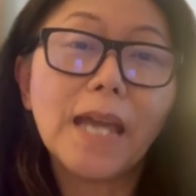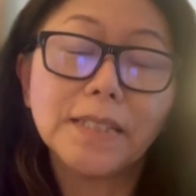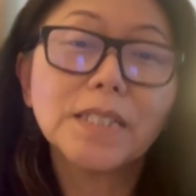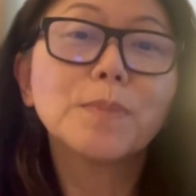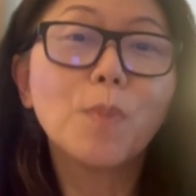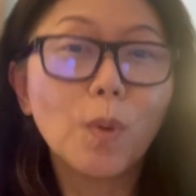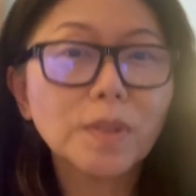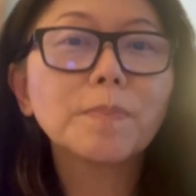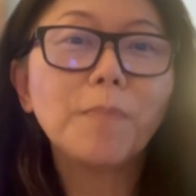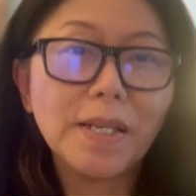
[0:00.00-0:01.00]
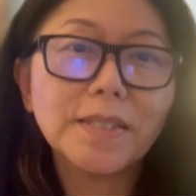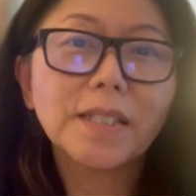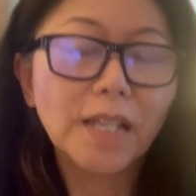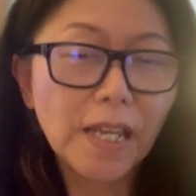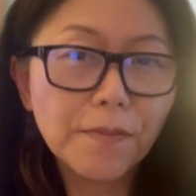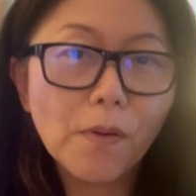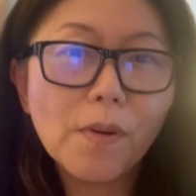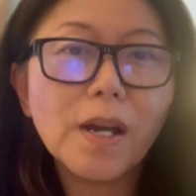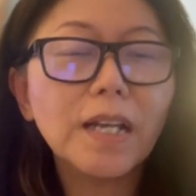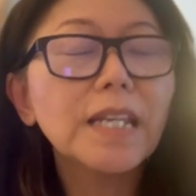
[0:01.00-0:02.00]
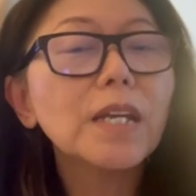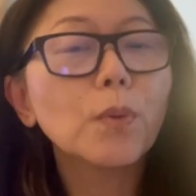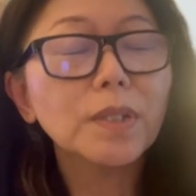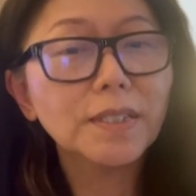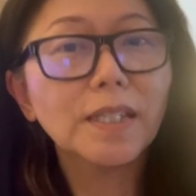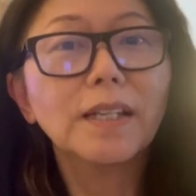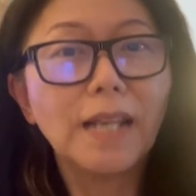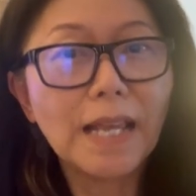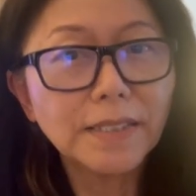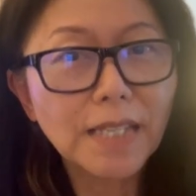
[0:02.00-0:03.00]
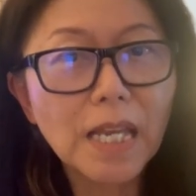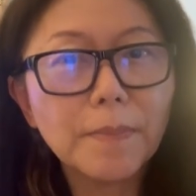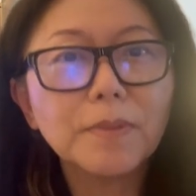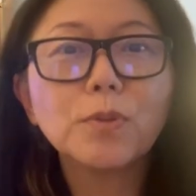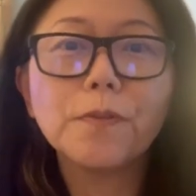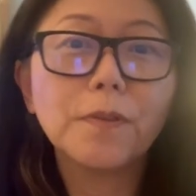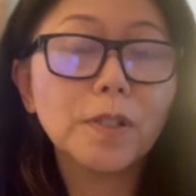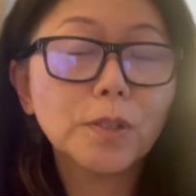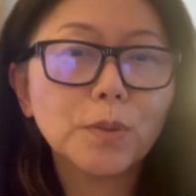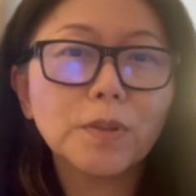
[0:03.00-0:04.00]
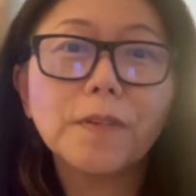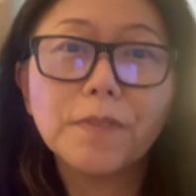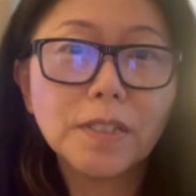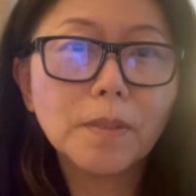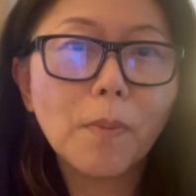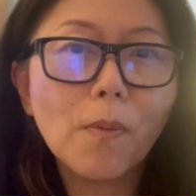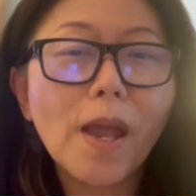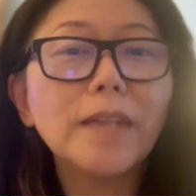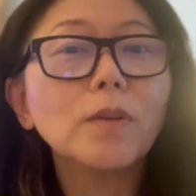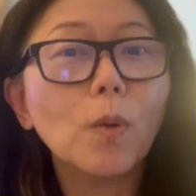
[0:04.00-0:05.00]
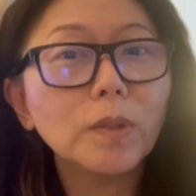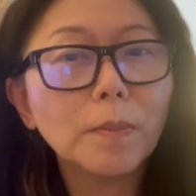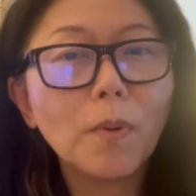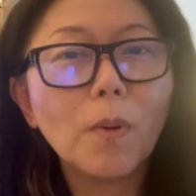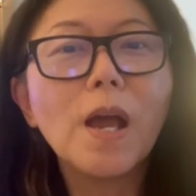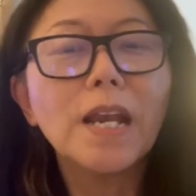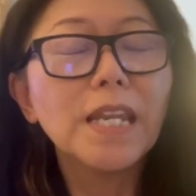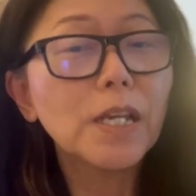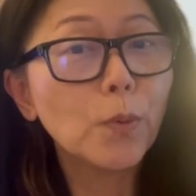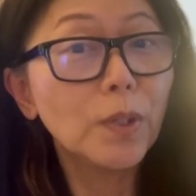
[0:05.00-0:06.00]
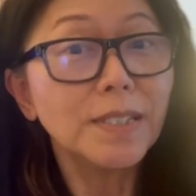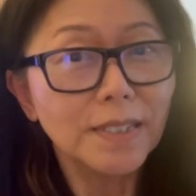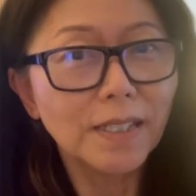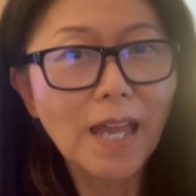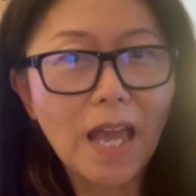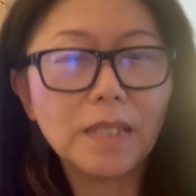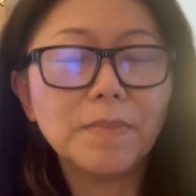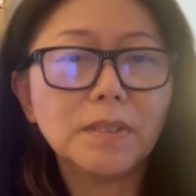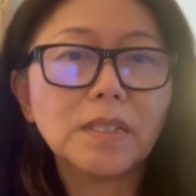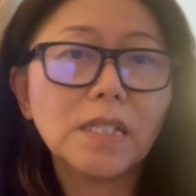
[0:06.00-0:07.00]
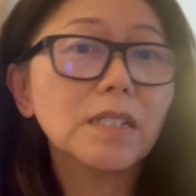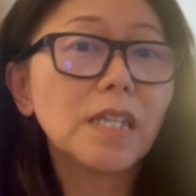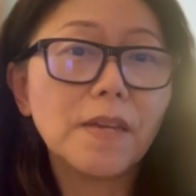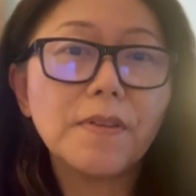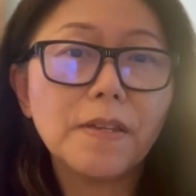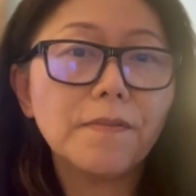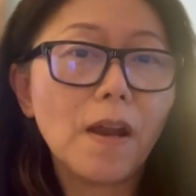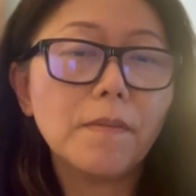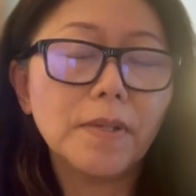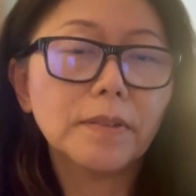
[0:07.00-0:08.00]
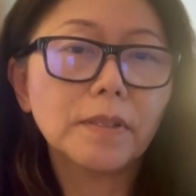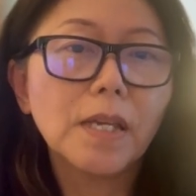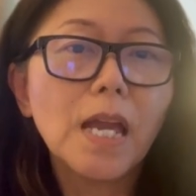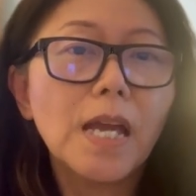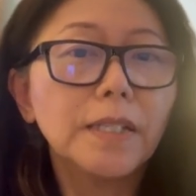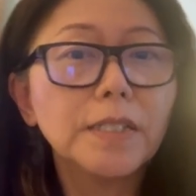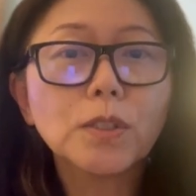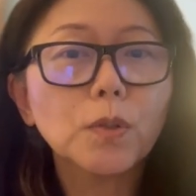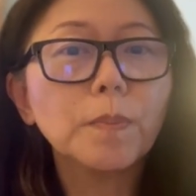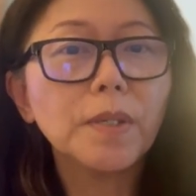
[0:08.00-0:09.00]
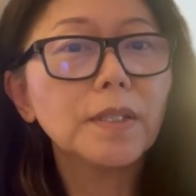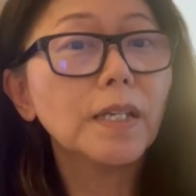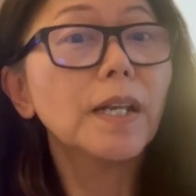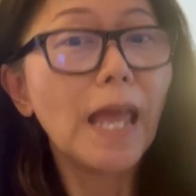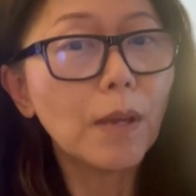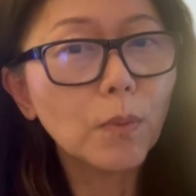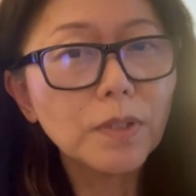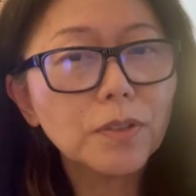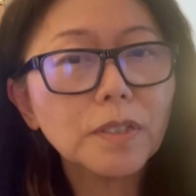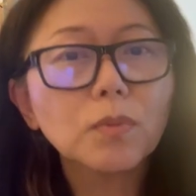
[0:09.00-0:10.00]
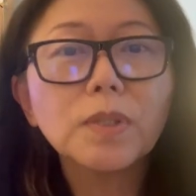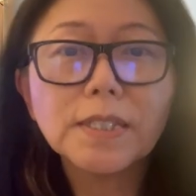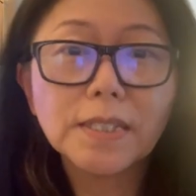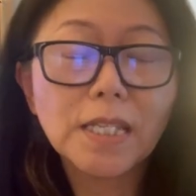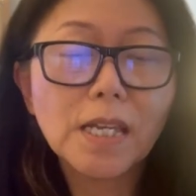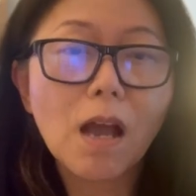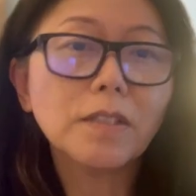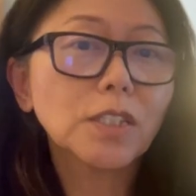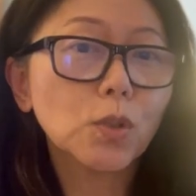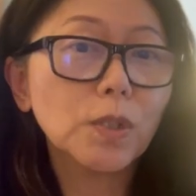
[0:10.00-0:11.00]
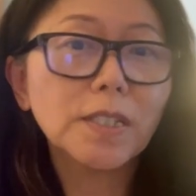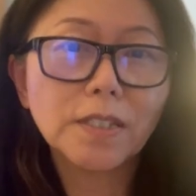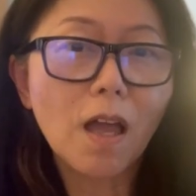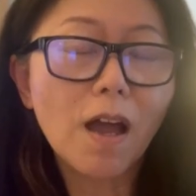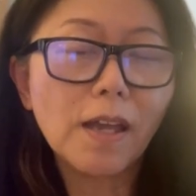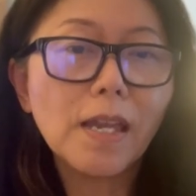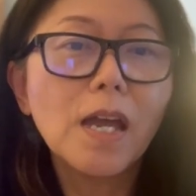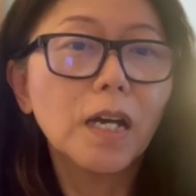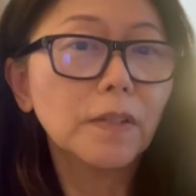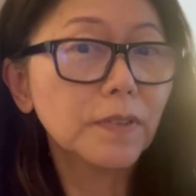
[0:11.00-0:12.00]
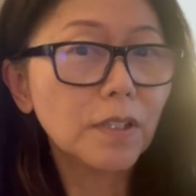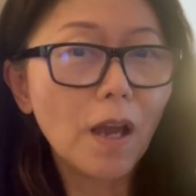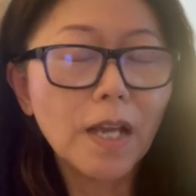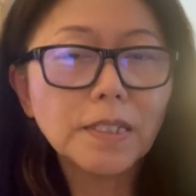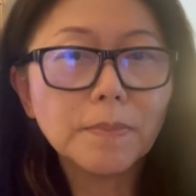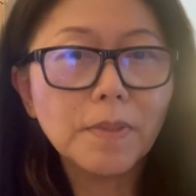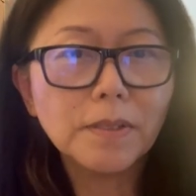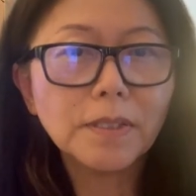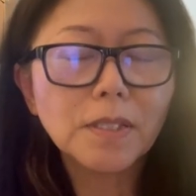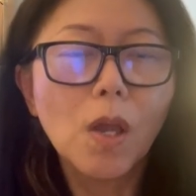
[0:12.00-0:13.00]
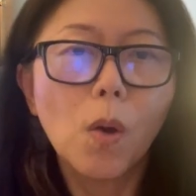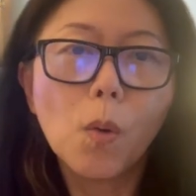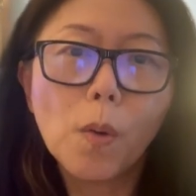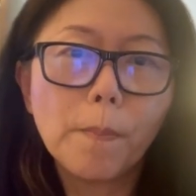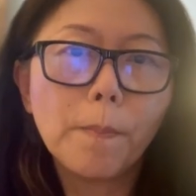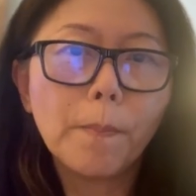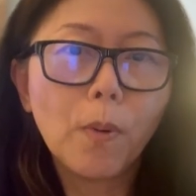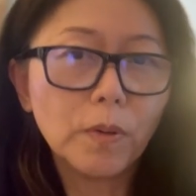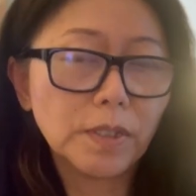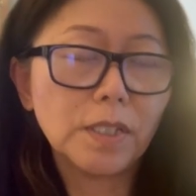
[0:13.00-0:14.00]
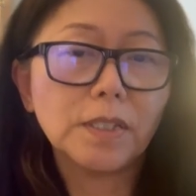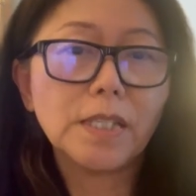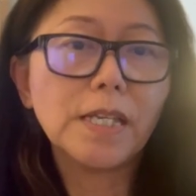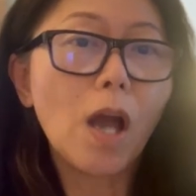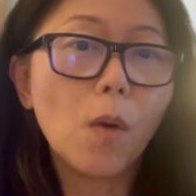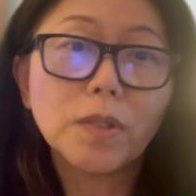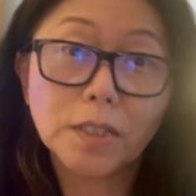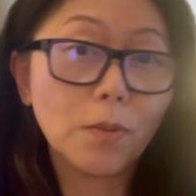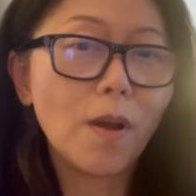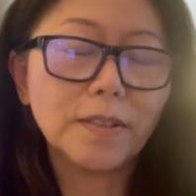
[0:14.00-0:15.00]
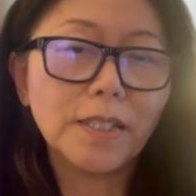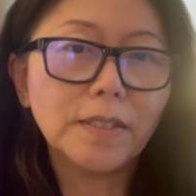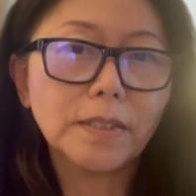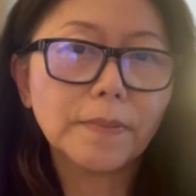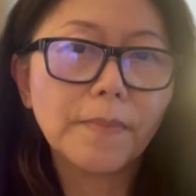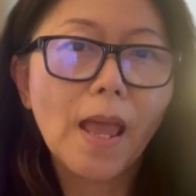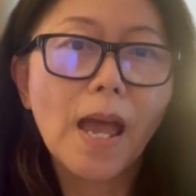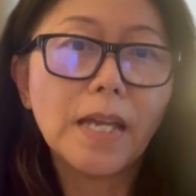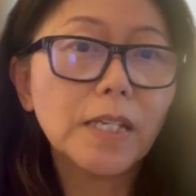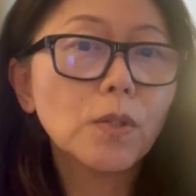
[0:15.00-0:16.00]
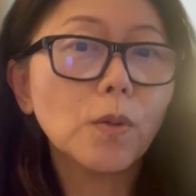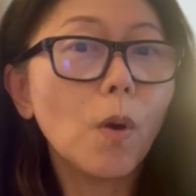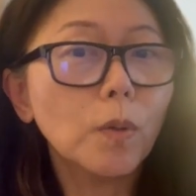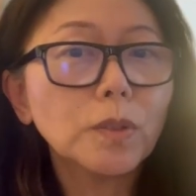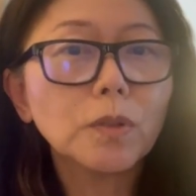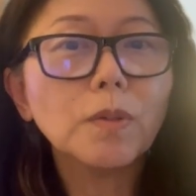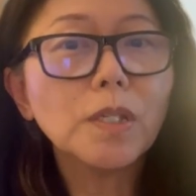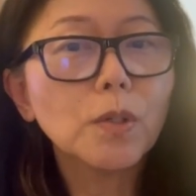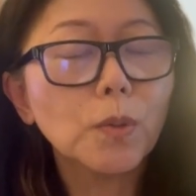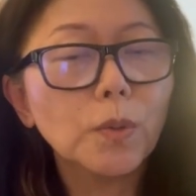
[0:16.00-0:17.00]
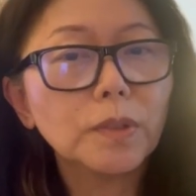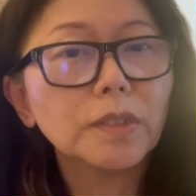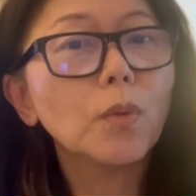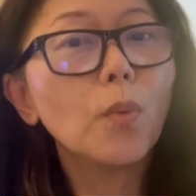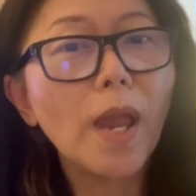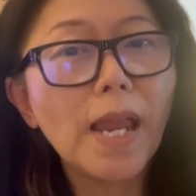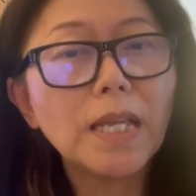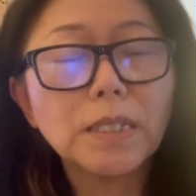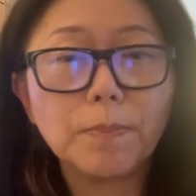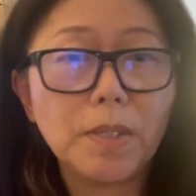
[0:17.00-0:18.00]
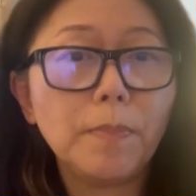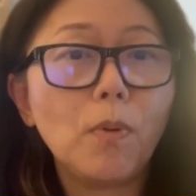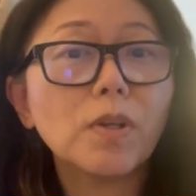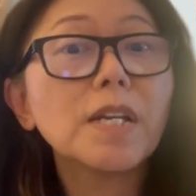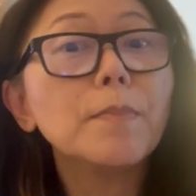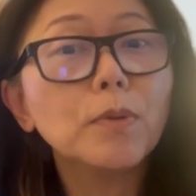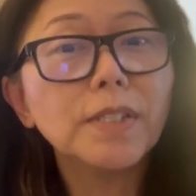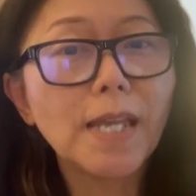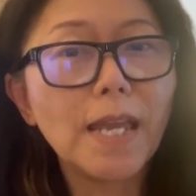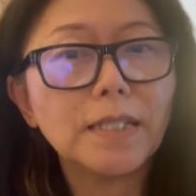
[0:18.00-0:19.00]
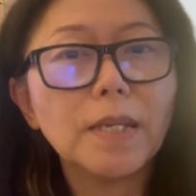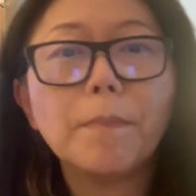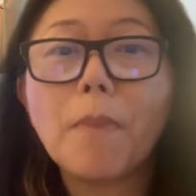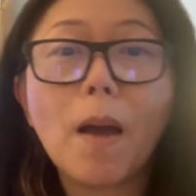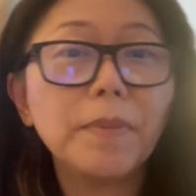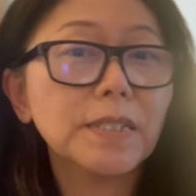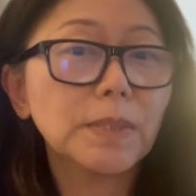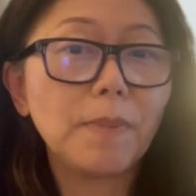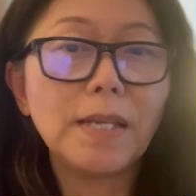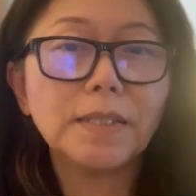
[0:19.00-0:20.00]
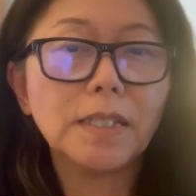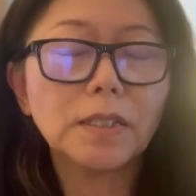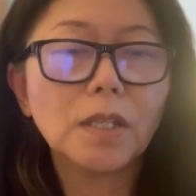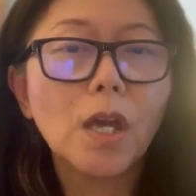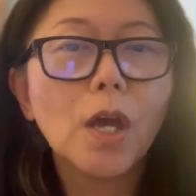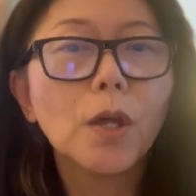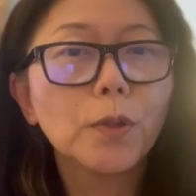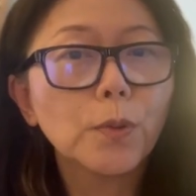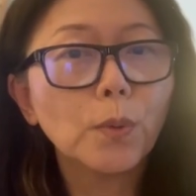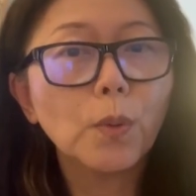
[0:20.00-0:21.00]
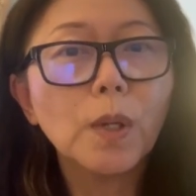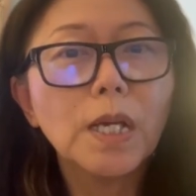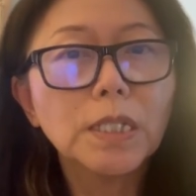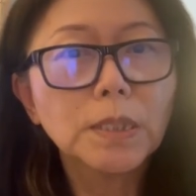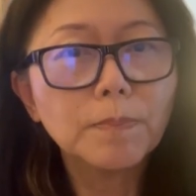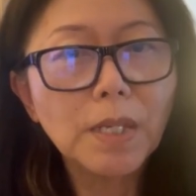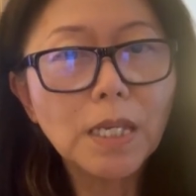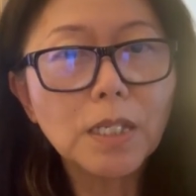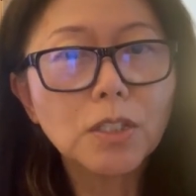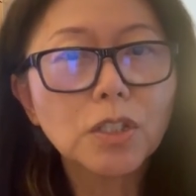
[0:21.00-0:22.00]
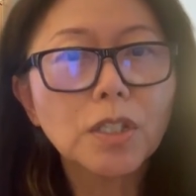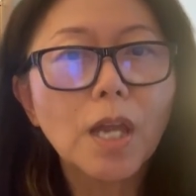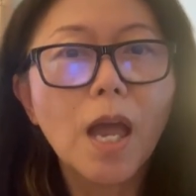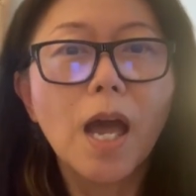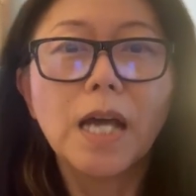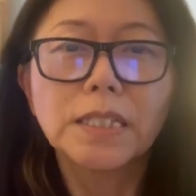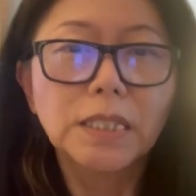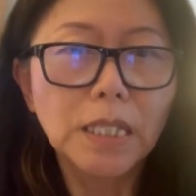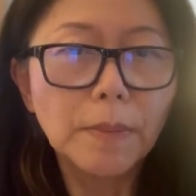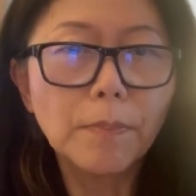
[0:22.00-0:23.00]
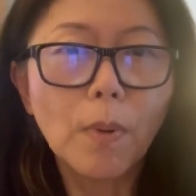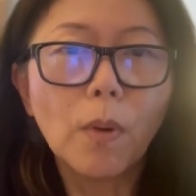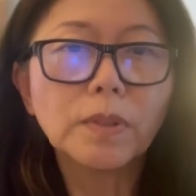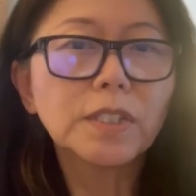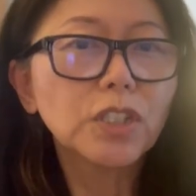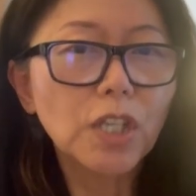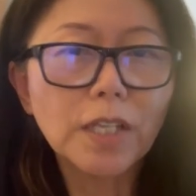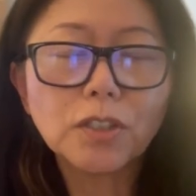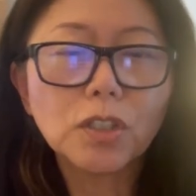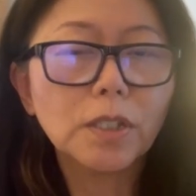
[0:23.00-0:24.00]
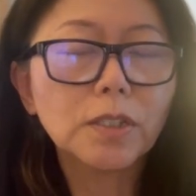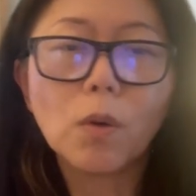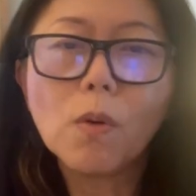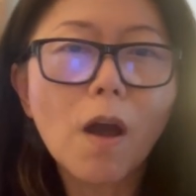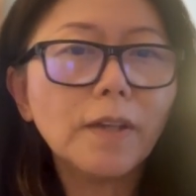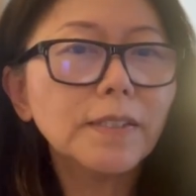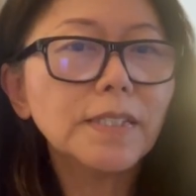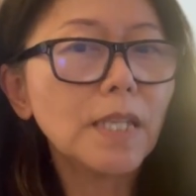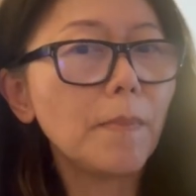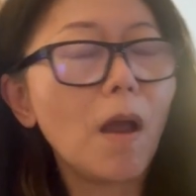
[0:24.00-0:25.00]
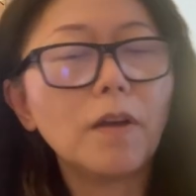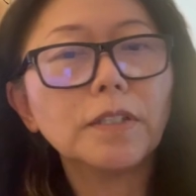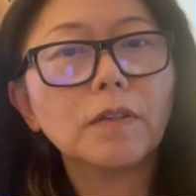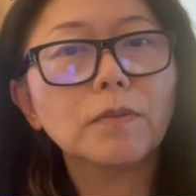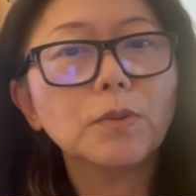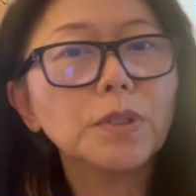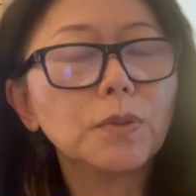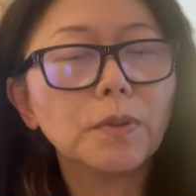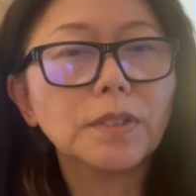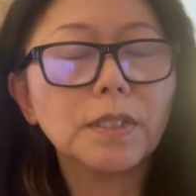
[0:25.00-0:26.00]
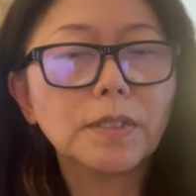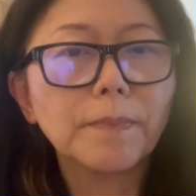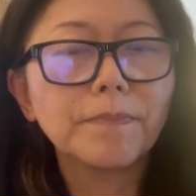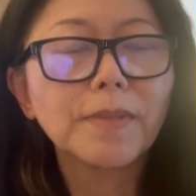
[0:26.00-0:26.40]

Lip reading: At its most basic level, a linguistic landscape refers to the visible and audible linguistic elements in a given environment. This could be the languages we see on street signs, advertisements, or posters in our surroundings. It could also include the ways people communicate in public spaces through speech, symbols, gestures, or other semiotic resources.